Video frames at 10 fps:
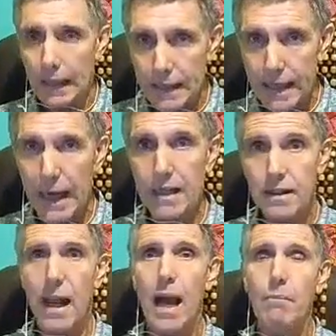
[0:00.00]
it
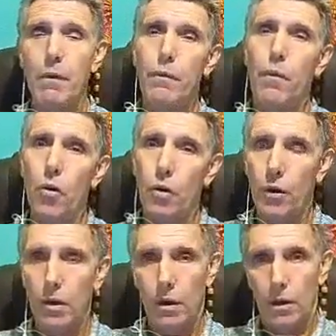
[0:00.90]
takes time
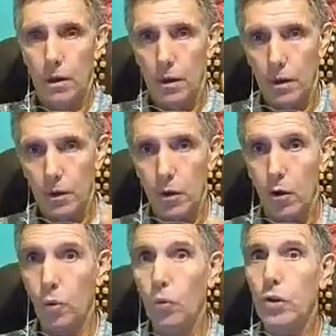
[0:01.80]
before the
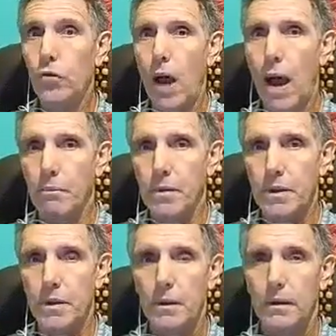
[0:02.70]
GLUT
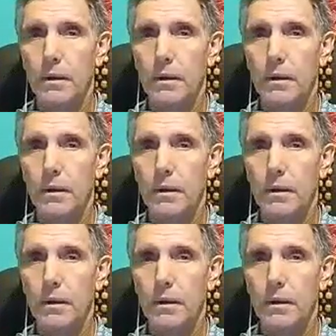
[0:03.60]
drops.